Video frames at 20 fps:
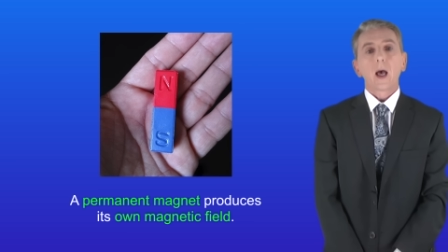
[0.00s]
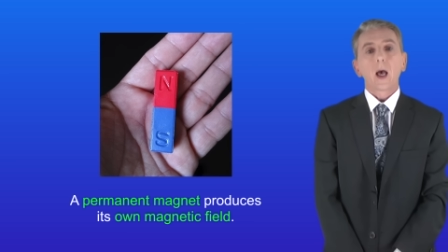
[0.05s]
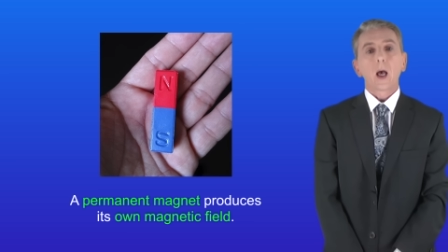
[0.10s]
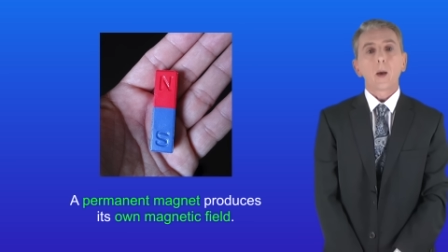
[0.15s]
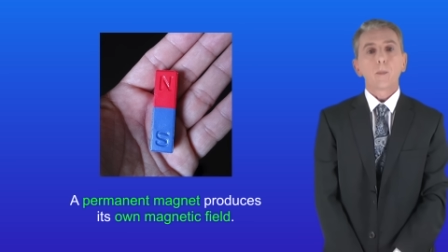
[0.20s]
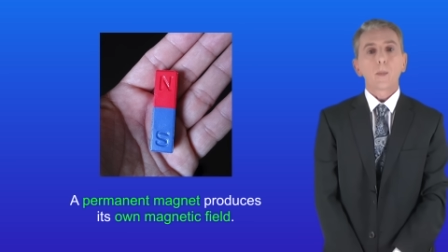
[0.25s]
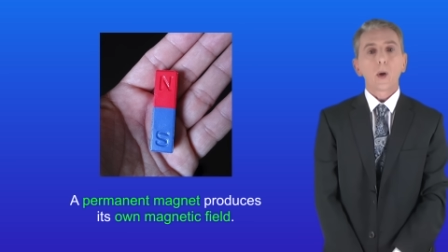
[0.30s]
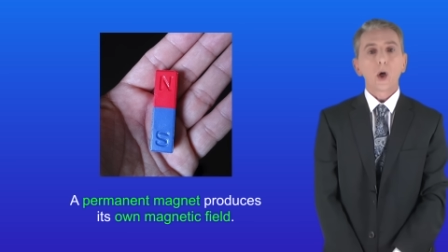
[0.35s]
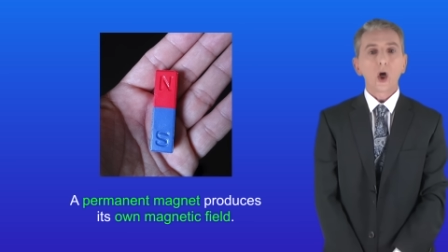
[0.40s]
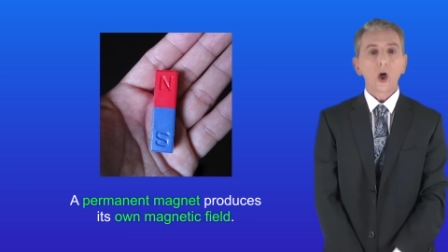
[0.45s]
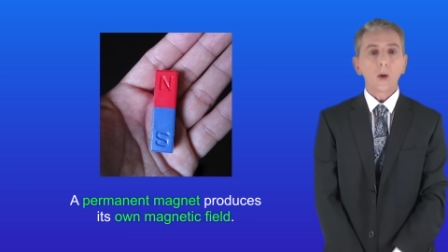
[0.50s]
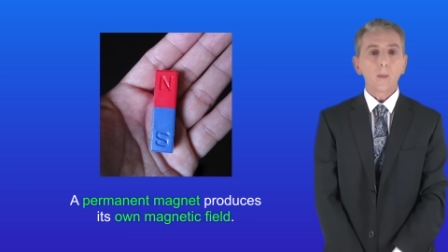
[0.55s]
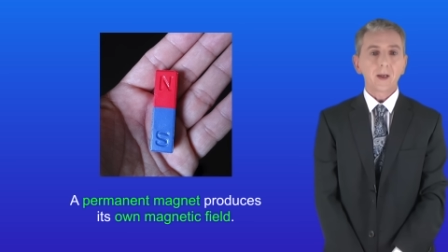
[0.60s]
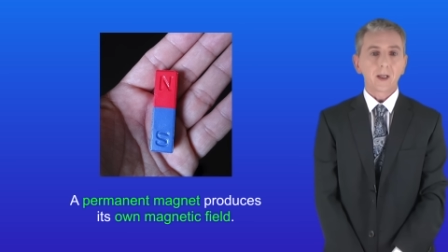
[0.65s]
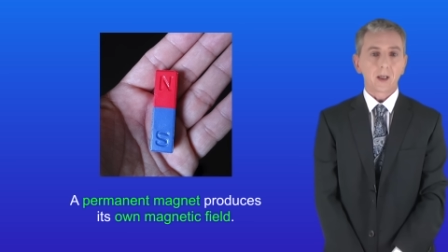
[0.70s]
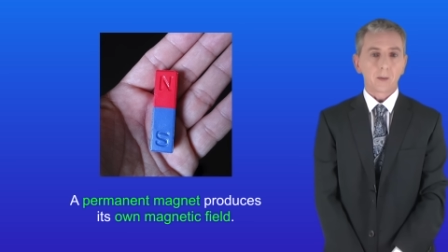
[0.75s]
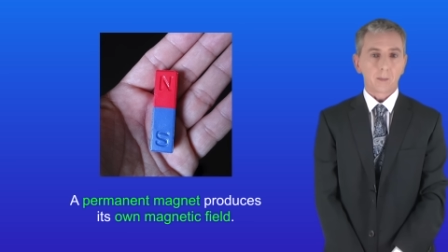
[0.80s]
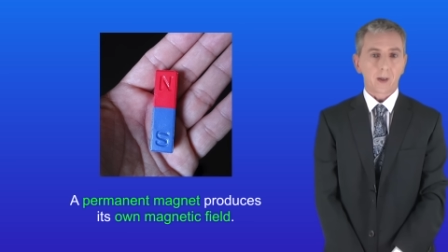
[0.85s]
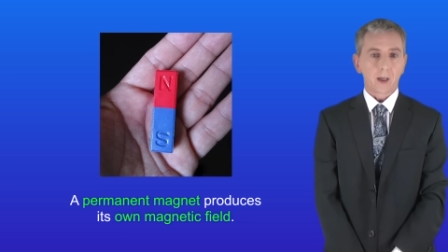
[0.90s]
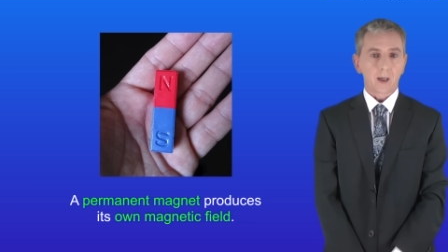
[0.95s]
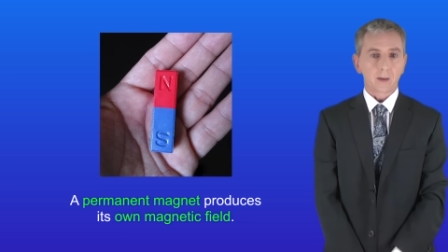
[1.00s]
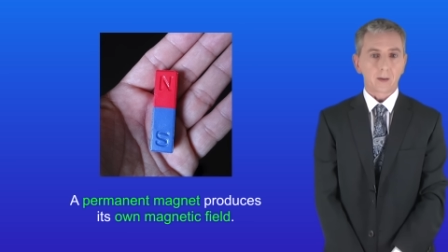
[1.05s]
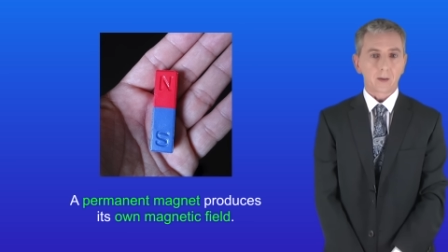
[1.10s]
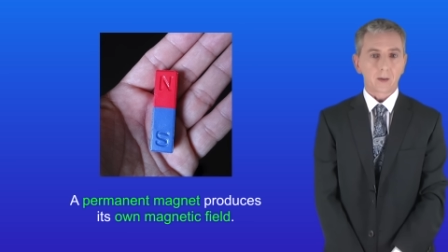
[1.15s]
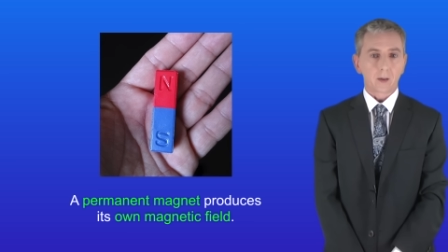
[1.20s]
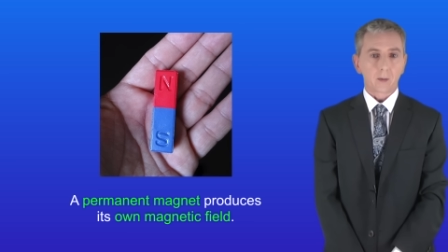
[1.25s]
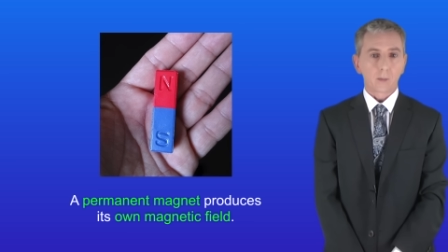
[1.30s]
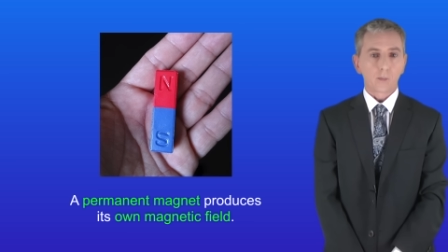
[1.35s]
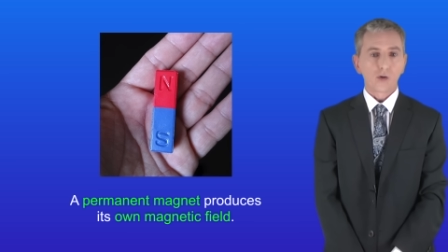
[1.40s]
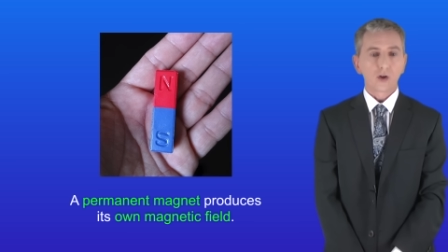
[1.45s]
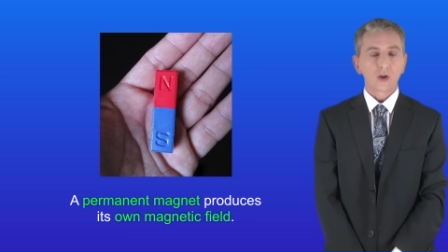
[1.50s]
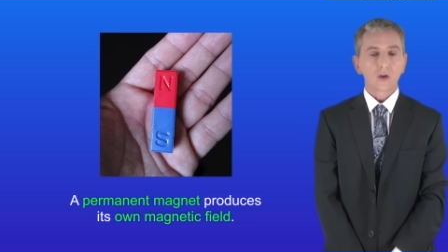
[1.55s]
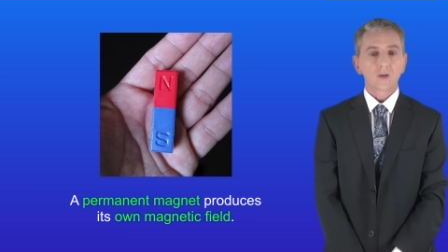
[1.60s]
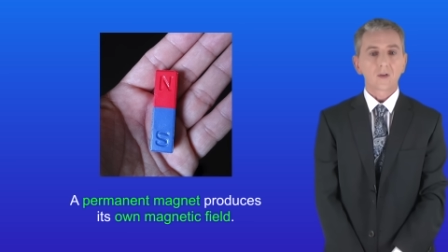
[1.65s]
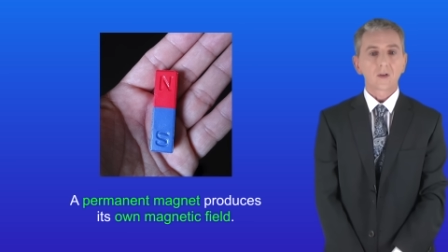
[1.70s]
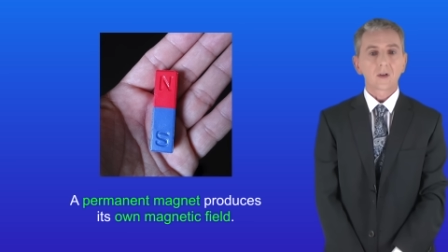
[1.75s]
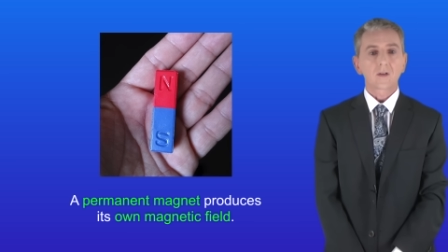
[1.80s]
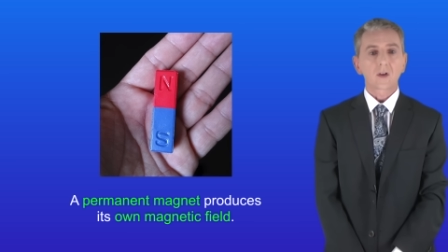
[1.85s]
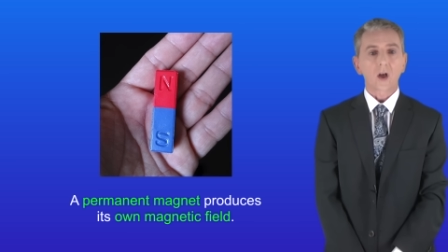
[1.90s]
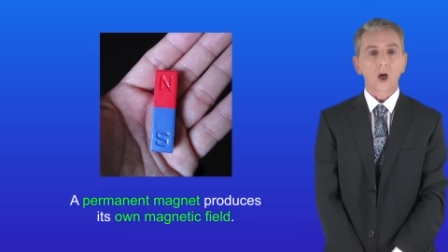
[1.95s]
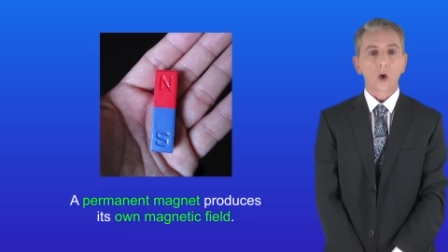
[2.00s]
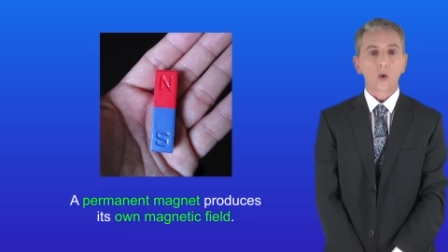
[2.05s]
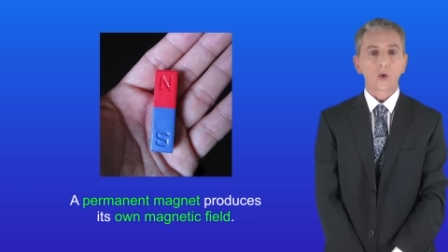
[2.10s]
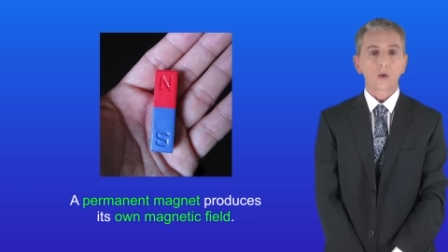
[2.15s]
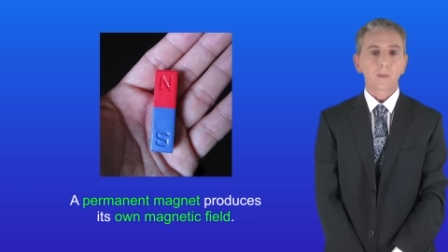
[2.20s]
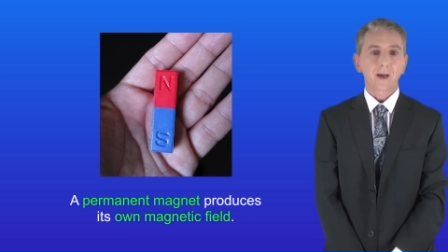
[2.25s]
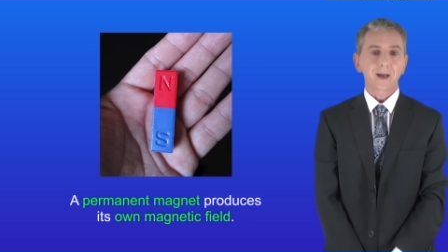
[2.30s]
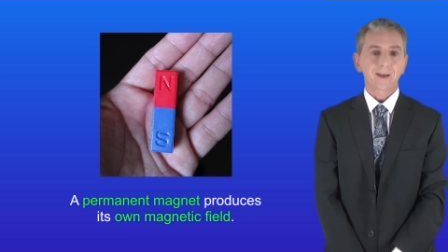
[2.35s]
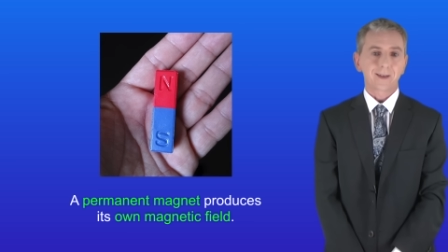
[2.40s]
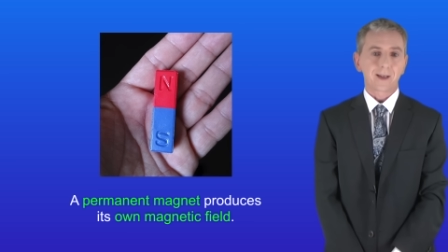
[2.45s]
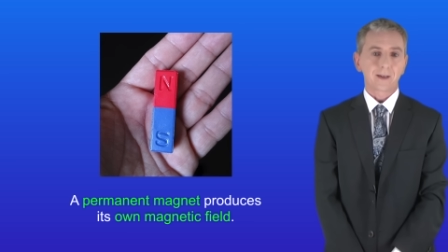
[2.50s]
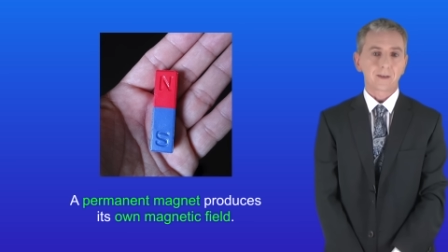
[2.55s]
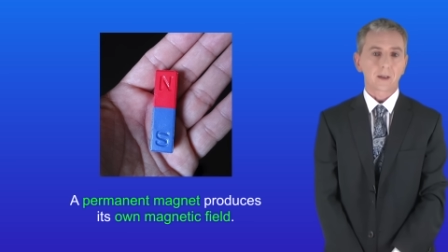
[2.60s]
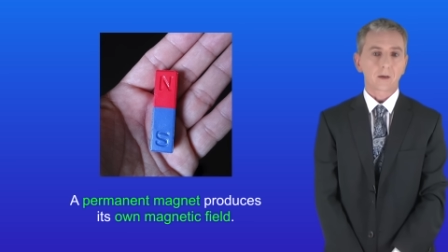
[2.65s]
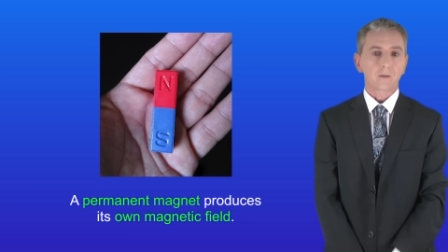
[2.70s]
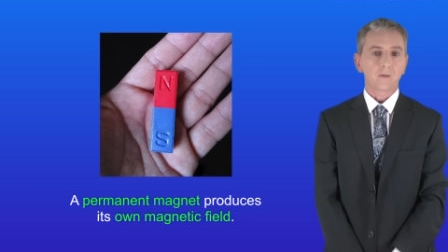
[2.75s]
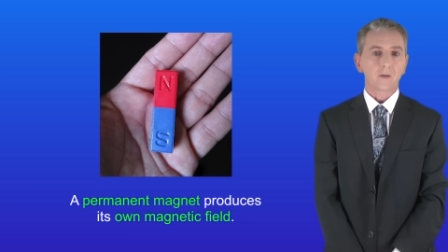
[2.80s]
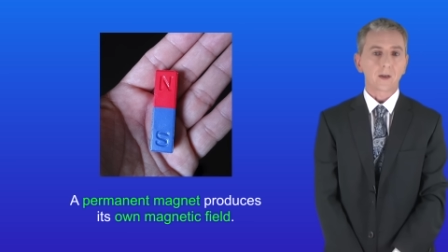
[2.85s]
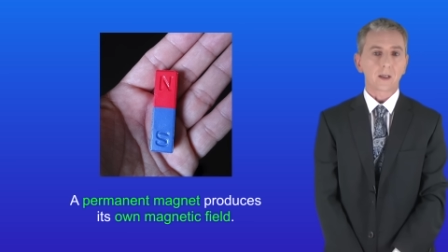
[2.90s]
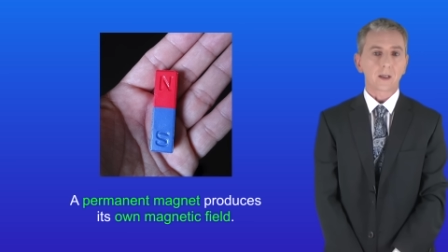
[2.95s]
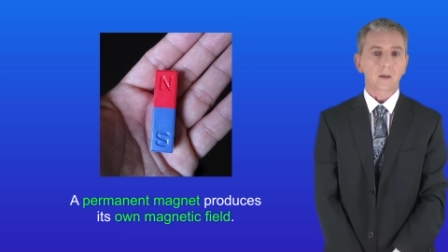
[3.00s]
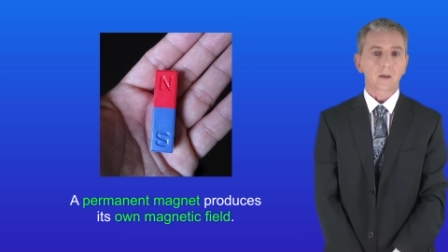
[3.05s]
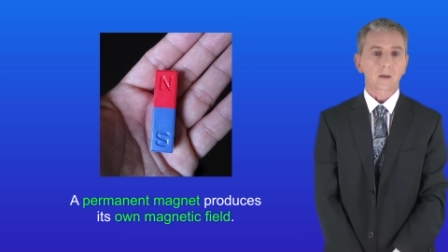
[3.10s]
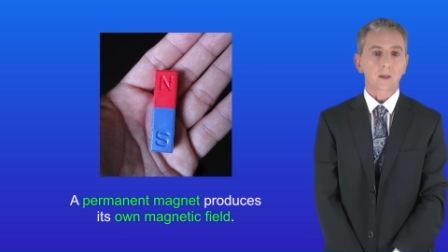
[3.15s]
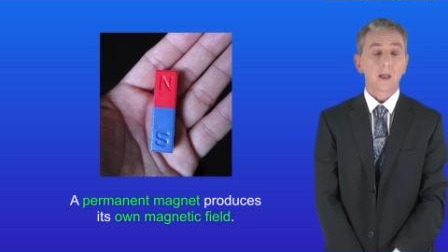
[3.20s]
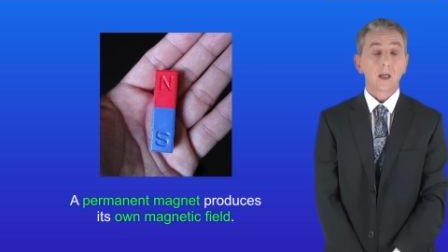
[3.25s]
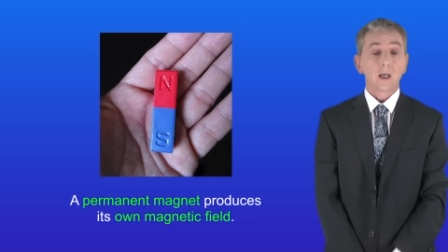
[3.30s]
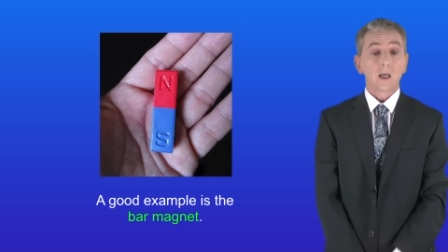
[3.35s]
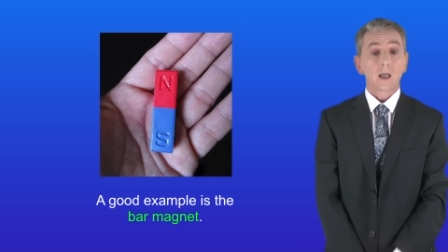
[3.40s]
A permanent magnet produces its own magnetic field,